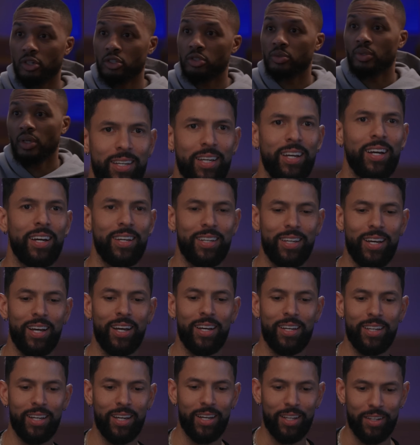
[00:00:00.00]

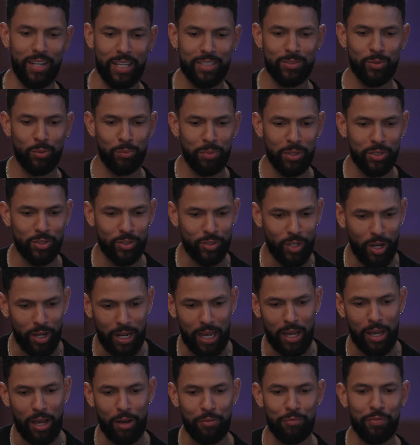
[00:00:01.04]
Yeah. That's what builds your
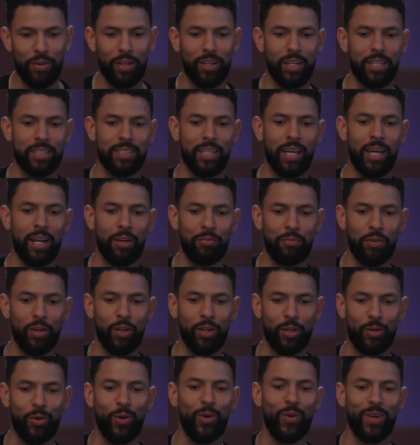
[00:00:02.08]
confidence. I felt like that. I
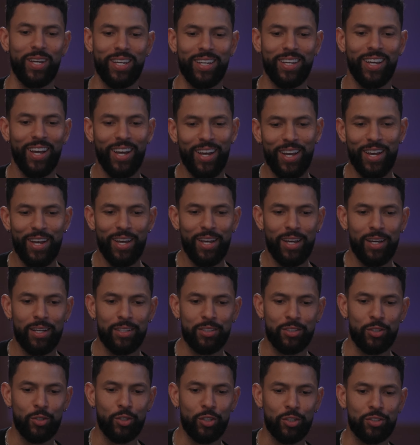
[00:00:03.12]
felt like
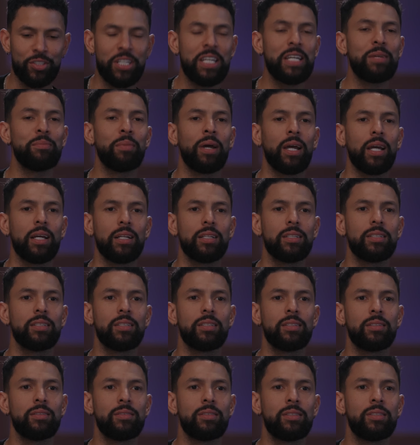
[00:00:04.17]
your
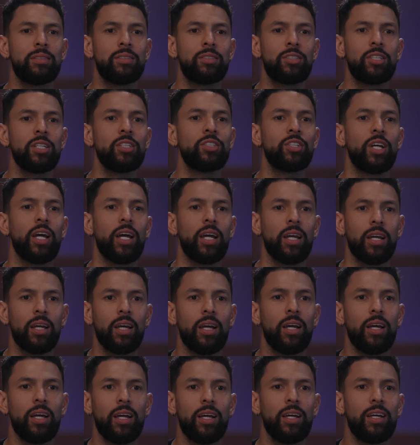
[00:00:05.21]
teammate,
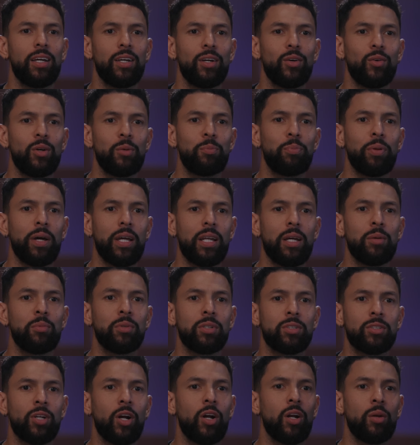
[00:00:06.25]
CJ. We played him in
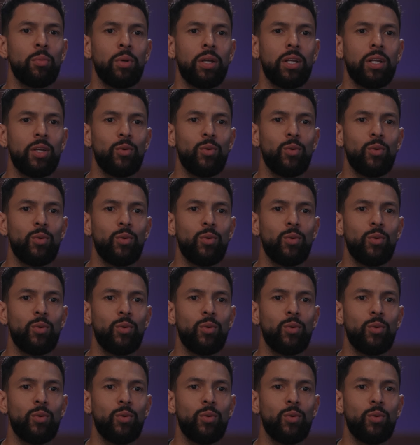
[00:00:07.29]
the tournament.